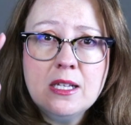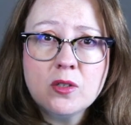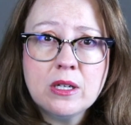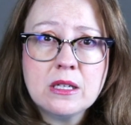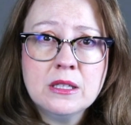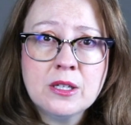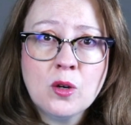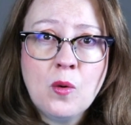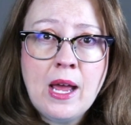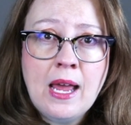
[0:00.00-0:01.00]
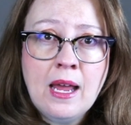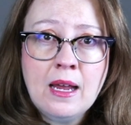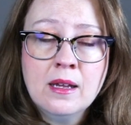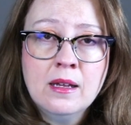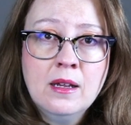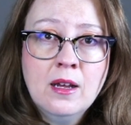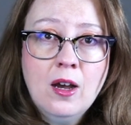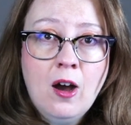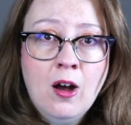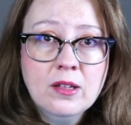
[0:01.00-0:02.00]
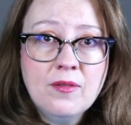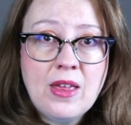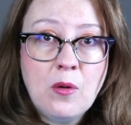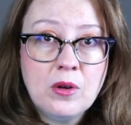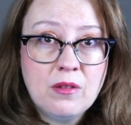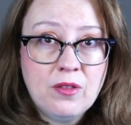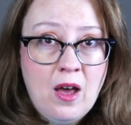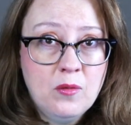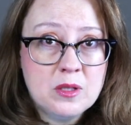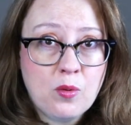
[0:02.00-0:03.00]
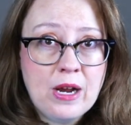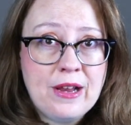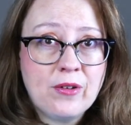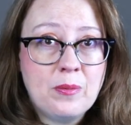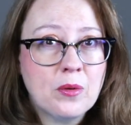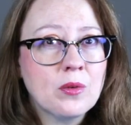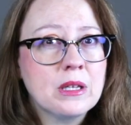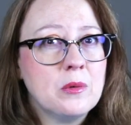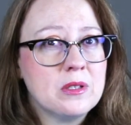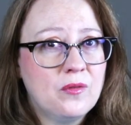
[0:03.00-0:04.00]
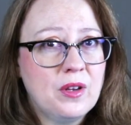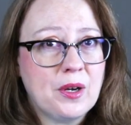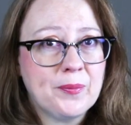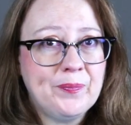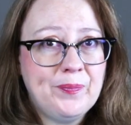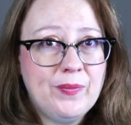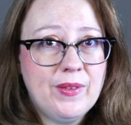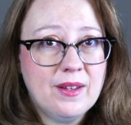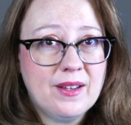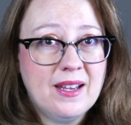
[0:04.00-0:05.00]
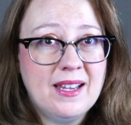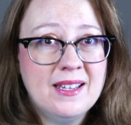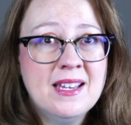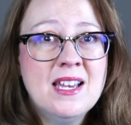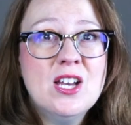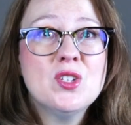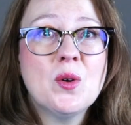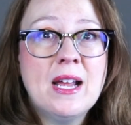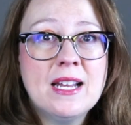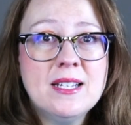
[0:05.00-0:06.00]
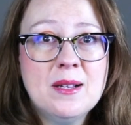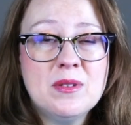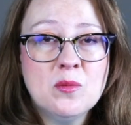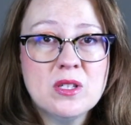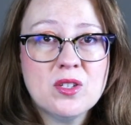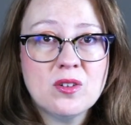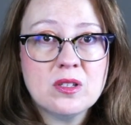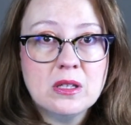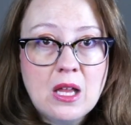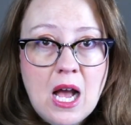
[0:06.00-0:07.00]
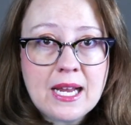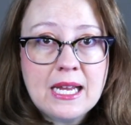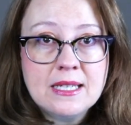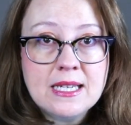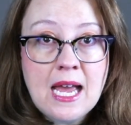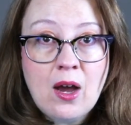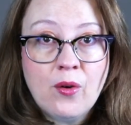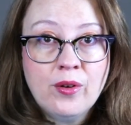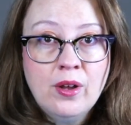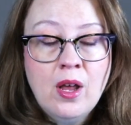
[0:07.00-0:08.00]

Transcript: he's going to clear away all of that where you thought was bravery, but really it was fear. Okay? So, anytime someone starts locking down,